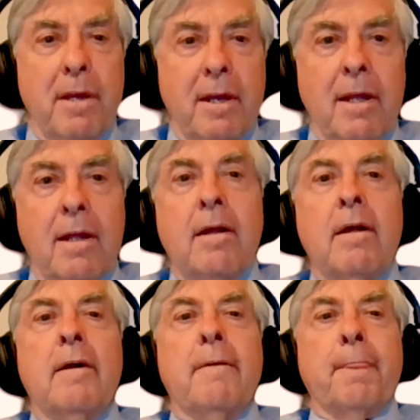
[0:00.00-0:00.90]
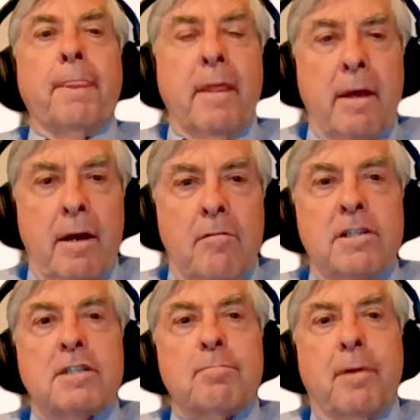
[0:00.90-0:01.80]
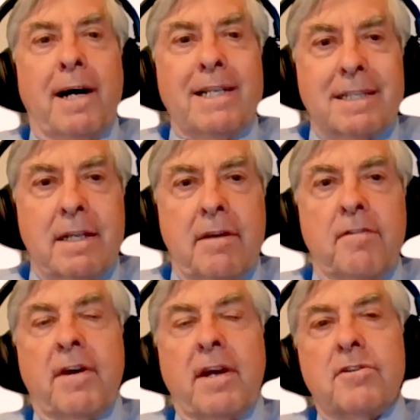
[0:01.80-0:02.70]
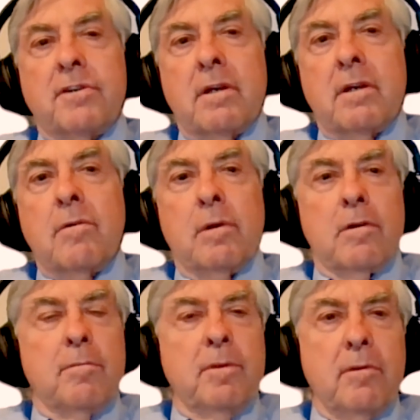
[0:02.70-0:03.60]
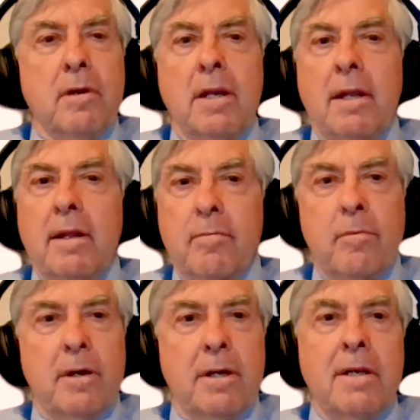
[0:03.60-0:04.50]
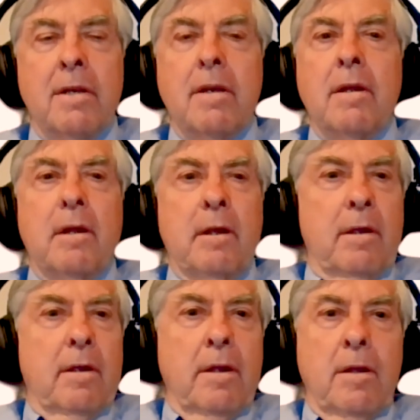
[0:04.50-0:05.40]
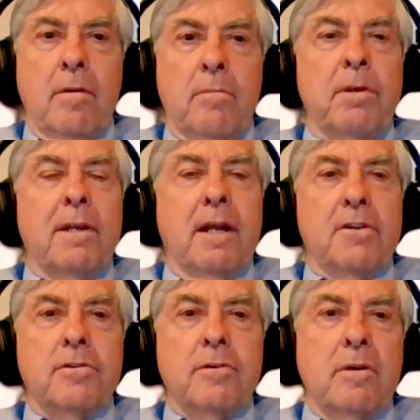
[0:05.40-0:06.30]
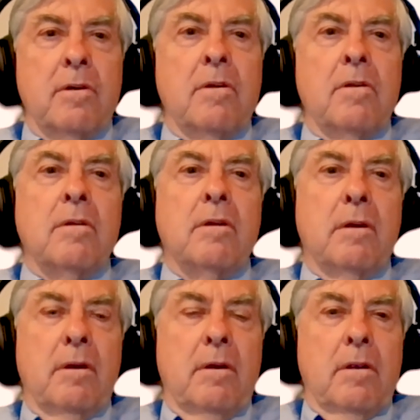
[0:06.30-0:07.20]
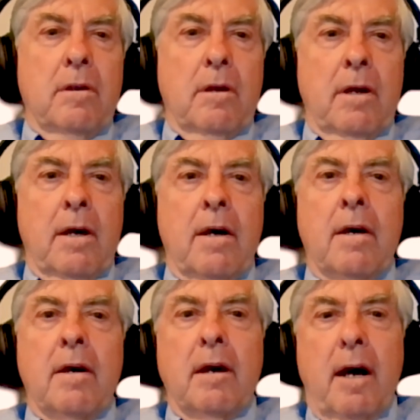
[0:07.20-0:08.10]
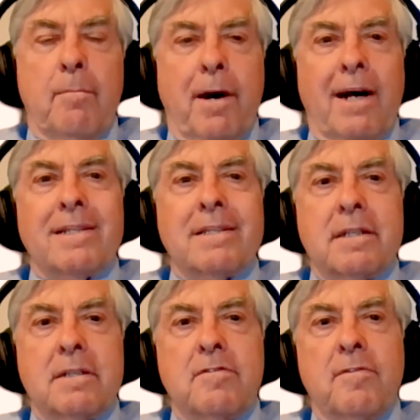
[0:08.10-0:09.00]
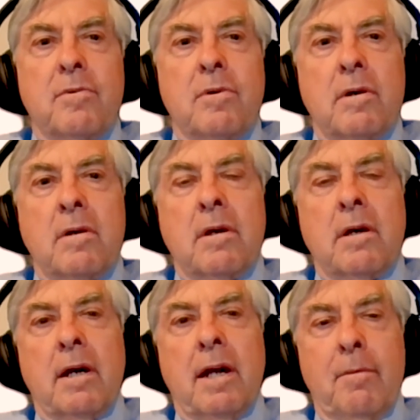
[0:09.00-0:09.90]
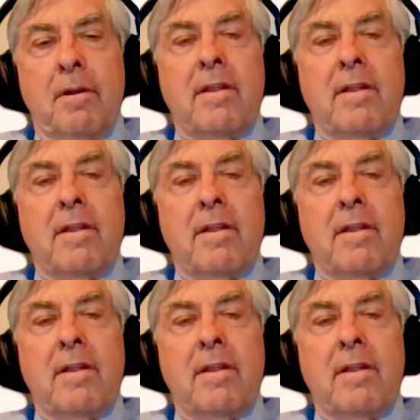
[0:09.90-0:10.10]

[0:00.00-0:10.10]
the big uh, response to the infection. Autoimmunity is one, you know, potential uh, hypothesis for uh,